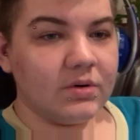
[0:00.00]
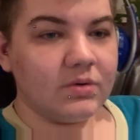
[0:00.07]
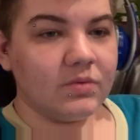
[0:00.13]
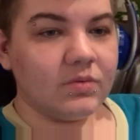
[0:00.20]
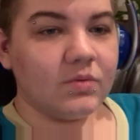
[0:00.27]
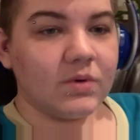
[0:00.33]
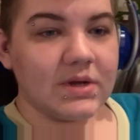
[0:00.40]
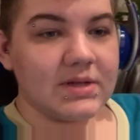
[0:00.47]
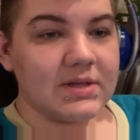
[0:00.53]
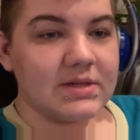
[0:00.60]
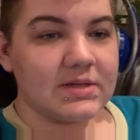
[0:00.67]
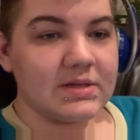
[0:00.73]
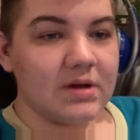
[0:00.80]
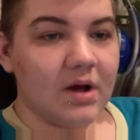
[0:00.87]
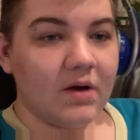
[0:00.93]

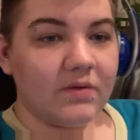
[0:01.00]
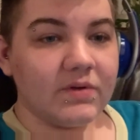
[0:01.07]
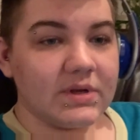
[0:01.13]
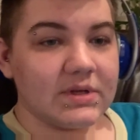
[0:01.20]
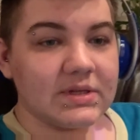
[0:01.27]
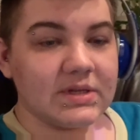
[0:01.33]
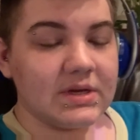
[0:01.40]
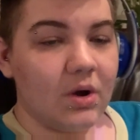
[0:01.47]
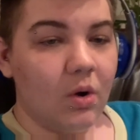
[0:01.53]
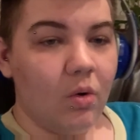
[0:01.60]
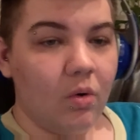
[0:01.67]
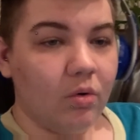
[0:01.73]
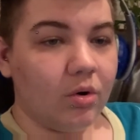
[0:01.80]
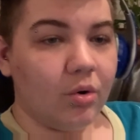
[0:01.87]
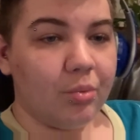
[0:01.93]
was obviously
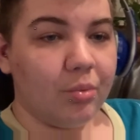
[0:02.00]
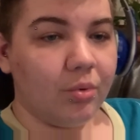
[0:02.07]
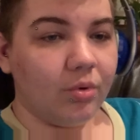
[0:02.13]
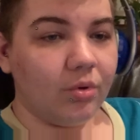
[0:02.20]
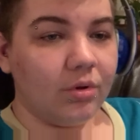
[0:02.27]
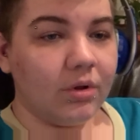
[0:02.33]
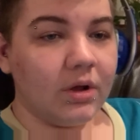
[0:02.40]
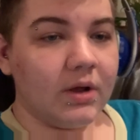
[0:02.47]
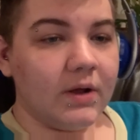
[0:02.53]
horrible,